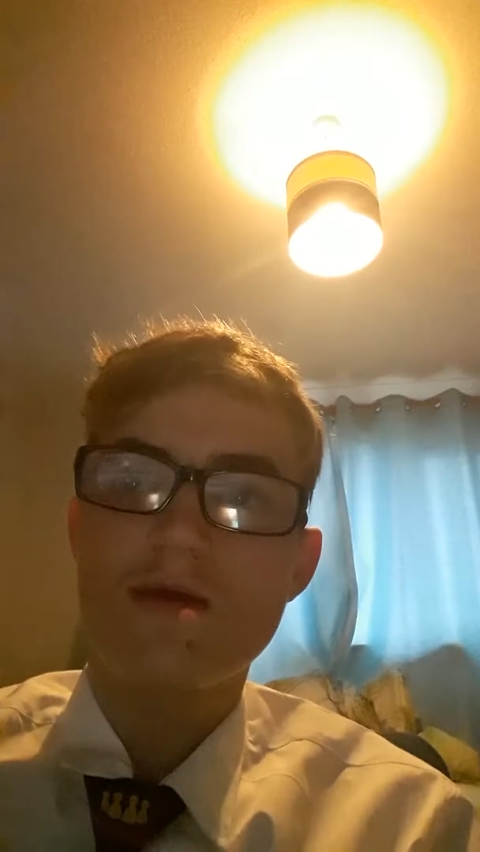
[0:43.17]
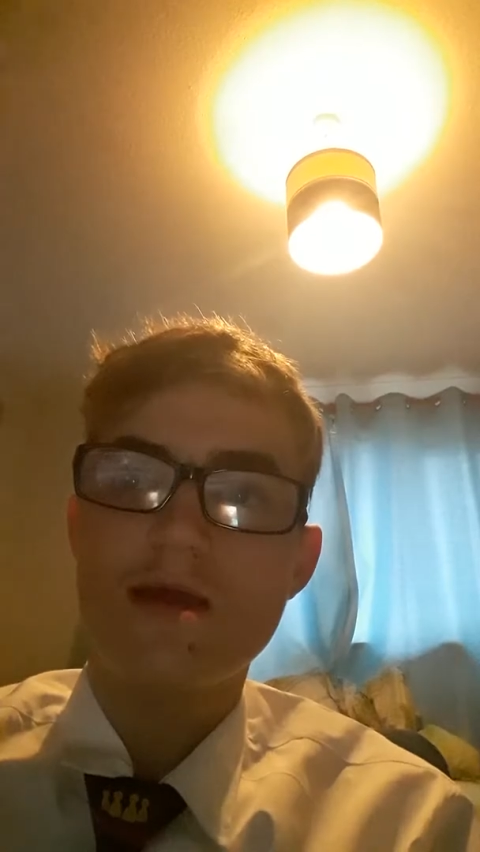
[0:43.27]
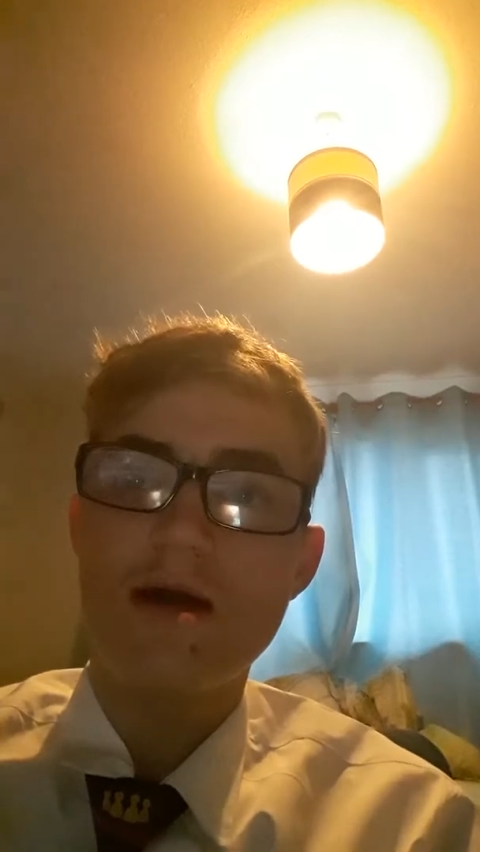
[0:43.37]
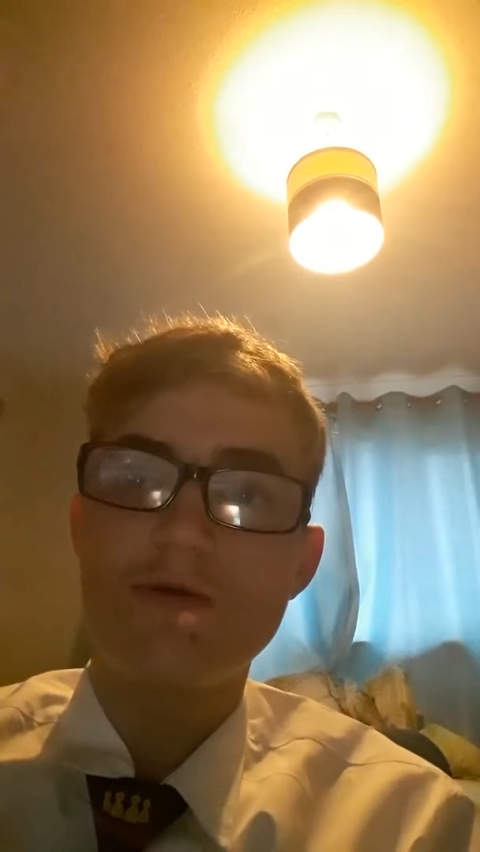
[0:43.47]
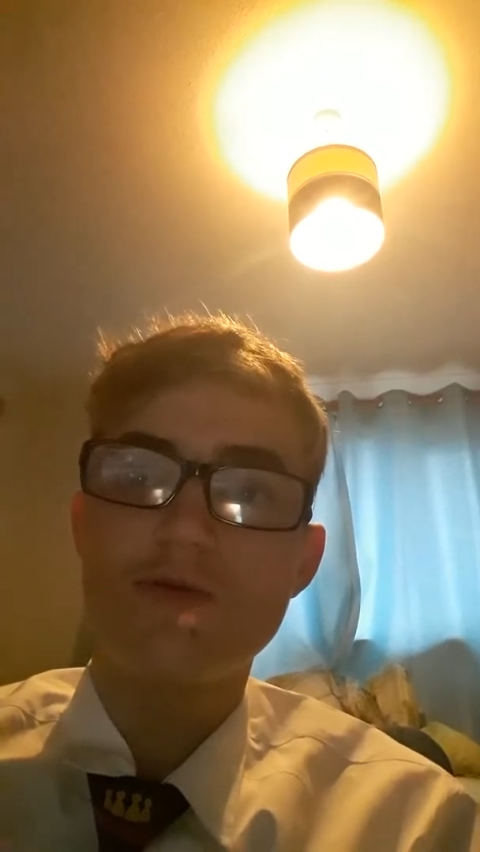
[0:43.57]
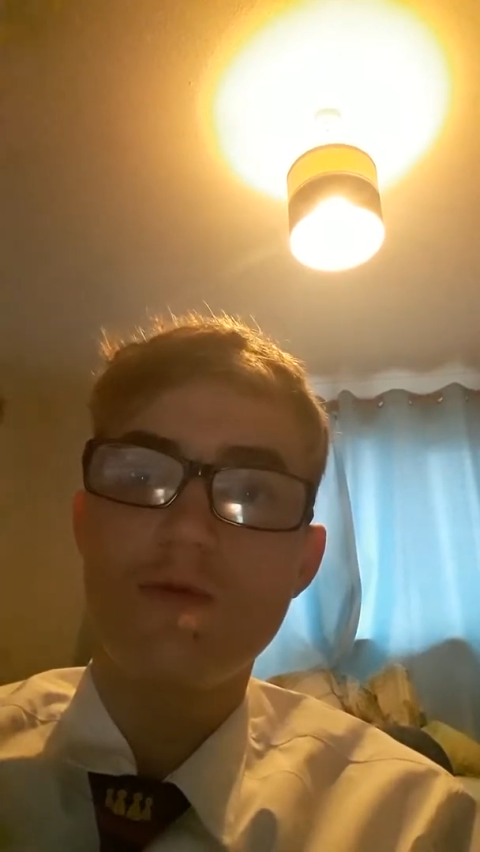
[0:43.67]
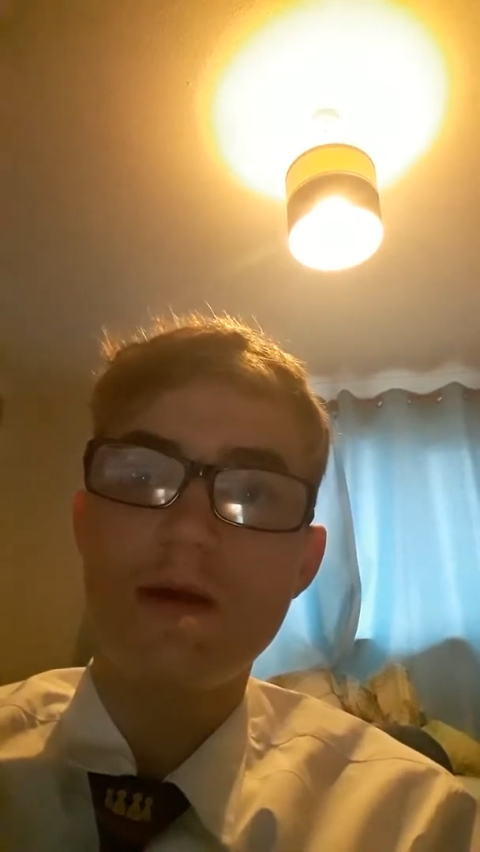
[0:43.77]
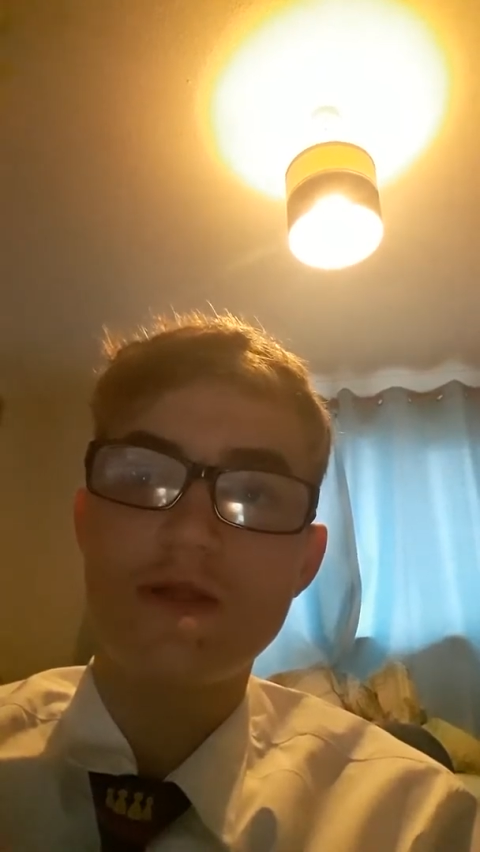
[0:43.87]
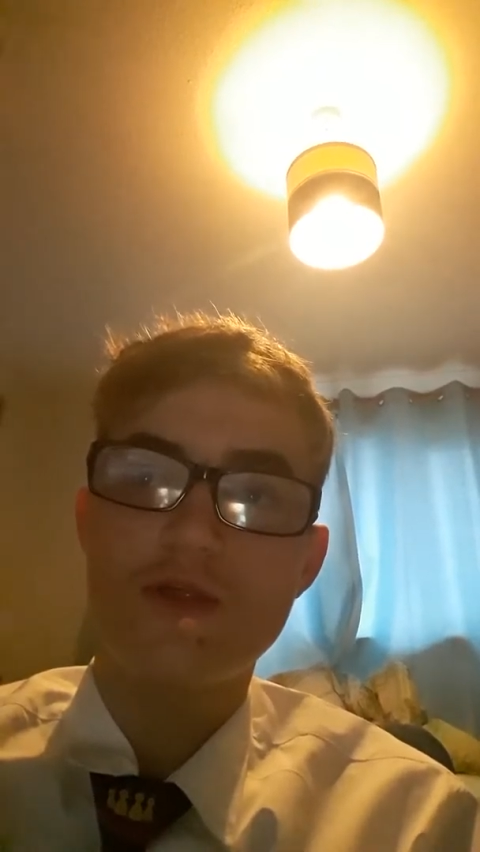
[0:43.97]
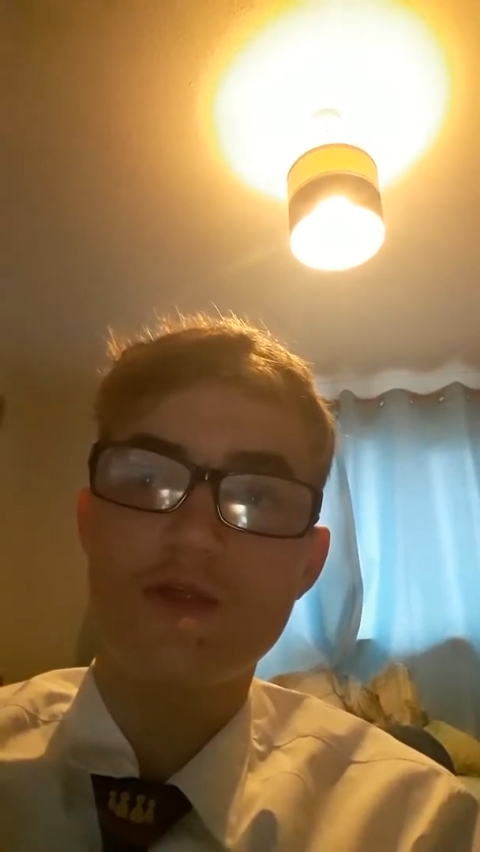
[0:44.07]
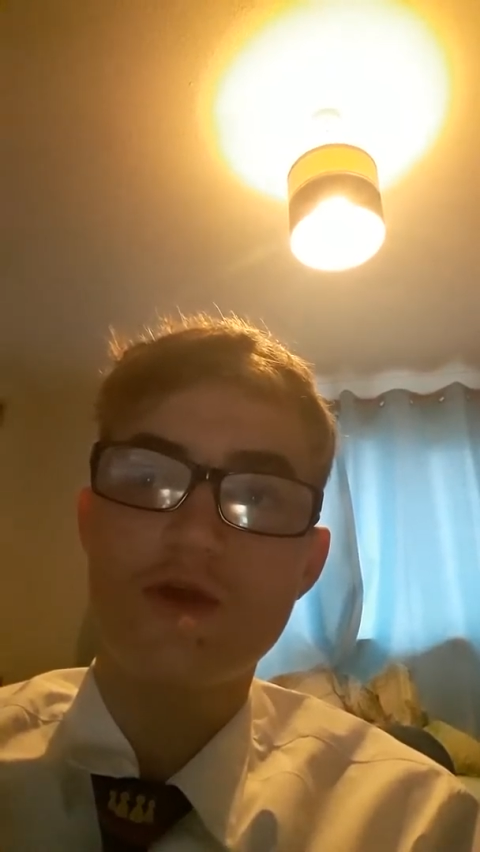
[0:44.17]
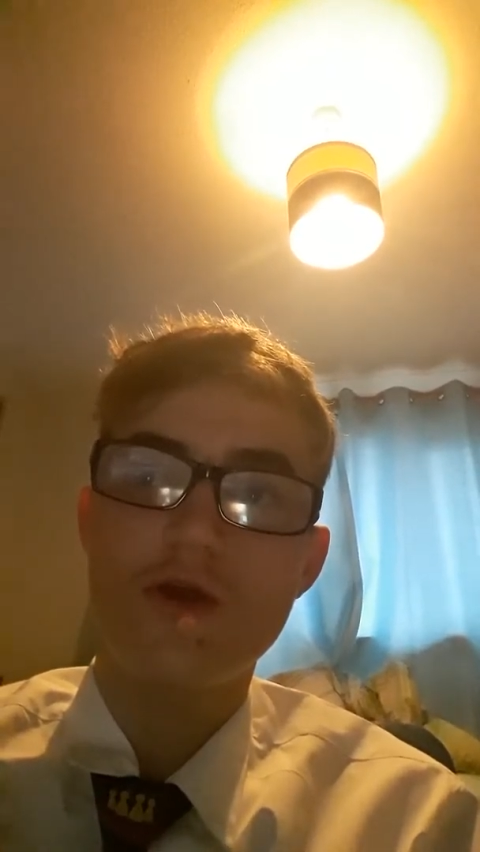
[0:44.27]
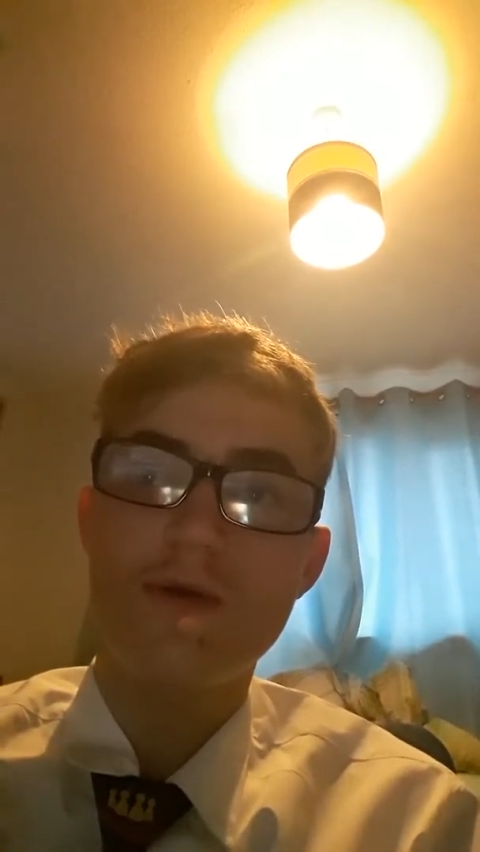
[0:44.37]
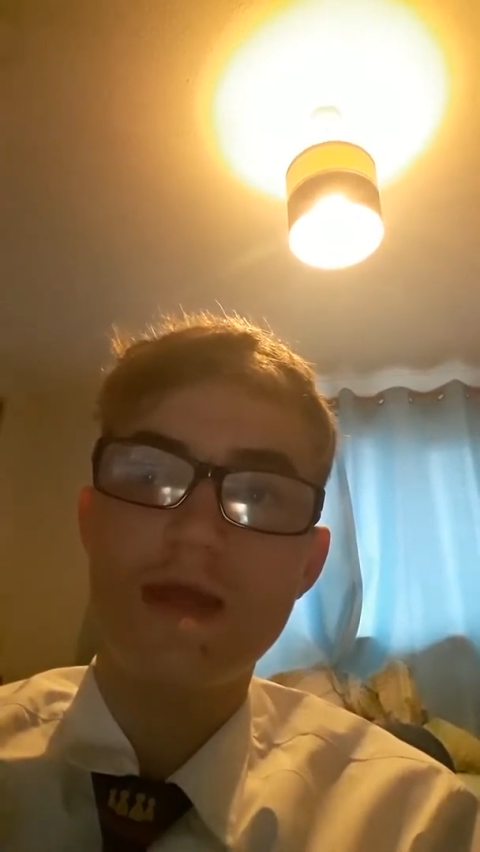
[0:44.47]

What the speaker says: can't really go back to school